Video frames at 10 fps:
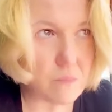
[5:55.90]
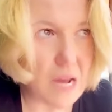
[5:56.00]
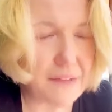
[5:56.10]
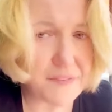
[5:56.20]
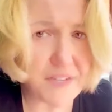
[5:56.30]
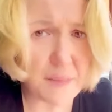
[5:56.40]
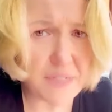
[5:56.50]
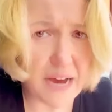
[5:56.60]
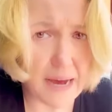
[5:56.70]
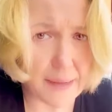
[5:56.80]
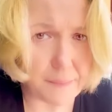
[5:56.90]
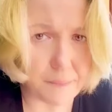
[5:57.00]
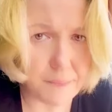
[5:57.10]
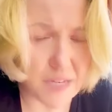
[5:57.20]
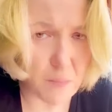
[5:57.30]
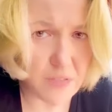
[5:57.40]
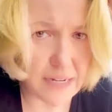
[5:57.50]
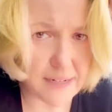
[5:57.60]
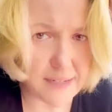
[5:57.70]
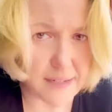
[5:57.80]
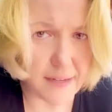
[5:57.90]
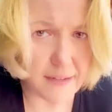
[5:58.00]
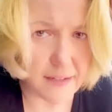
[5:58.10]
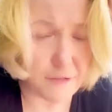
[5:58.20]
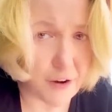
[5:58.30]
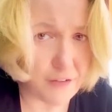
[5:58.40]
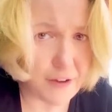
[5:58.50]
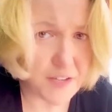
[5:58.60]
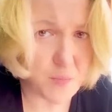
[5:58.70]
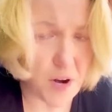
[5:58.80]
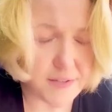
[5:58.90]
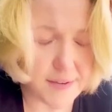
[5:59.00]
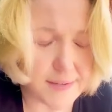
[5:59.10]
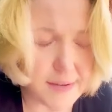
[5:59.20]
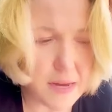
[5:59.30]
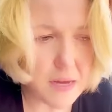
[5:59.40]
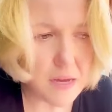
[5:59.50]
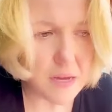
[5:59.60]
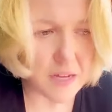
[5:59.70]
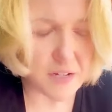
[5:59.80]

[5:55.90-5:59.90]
At the same time, simultaneously, in a very fast process, it